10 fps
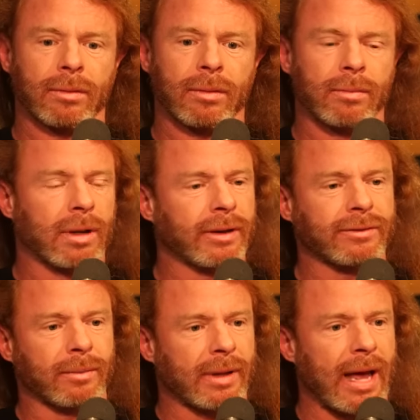
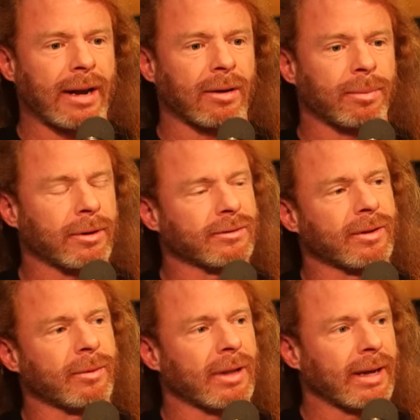Melissa Milano puts
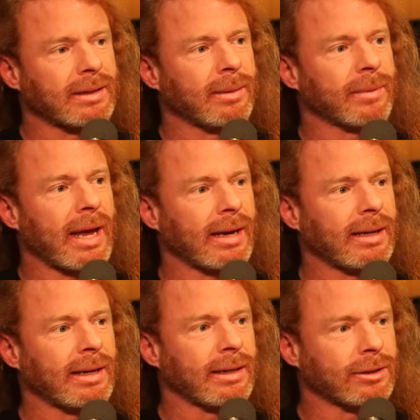someone like Tim
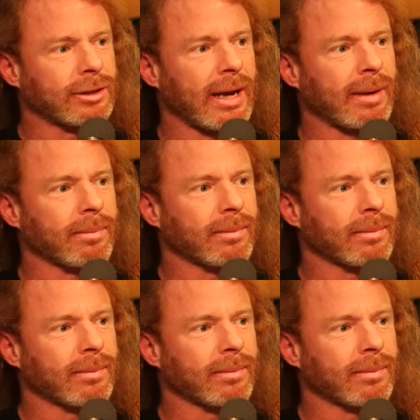Kennedy to shame.